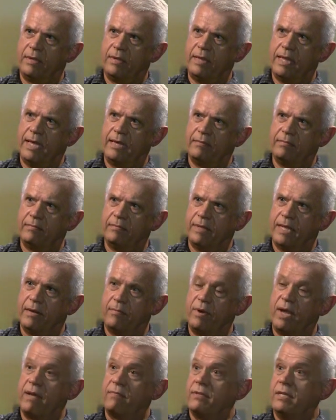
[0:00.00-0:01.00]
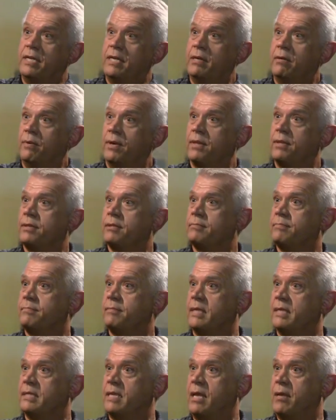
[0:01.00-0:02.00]
that we have to deal with
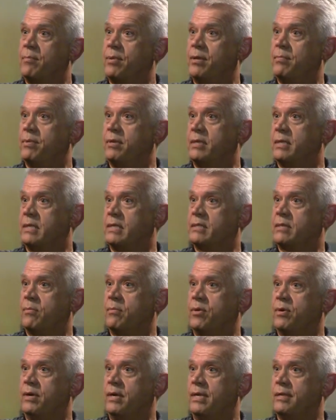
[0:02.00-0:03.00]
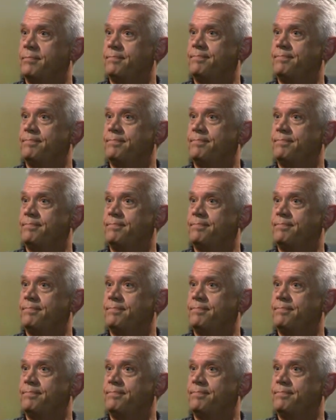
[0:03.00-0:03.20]
as gay people in this community.